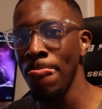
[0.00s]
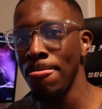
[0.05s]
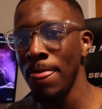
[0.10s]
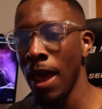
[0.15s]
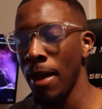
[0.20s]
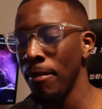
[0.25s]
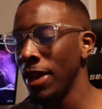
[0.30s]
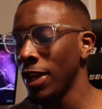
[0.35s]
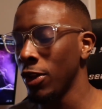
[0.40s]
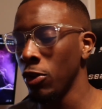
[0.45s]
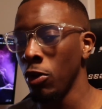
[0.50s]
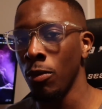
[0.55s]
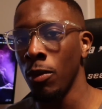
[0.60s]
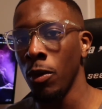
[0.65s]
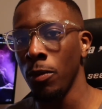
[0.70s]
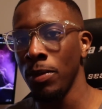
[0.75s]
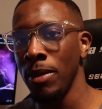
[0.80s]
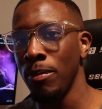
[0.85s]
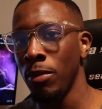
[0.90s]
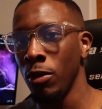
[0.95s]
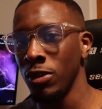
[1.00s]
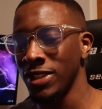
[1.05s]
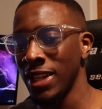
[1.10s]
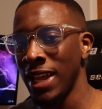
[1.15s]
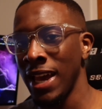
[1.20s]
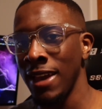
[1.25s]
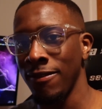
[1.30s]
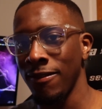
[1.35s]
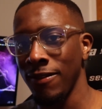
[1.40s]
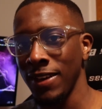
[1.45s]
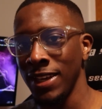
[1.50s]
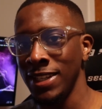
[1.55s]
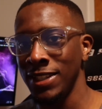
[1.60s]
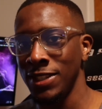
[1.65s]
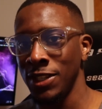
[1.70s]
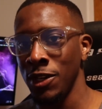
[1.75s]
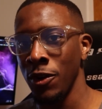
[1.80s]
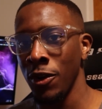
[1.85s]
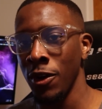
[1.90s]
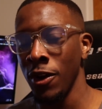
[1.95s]
that make normal people's life
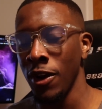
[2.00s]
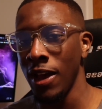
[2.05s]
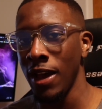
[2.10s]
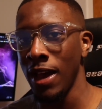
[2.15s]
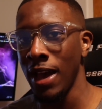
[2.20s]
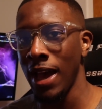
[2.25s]
easier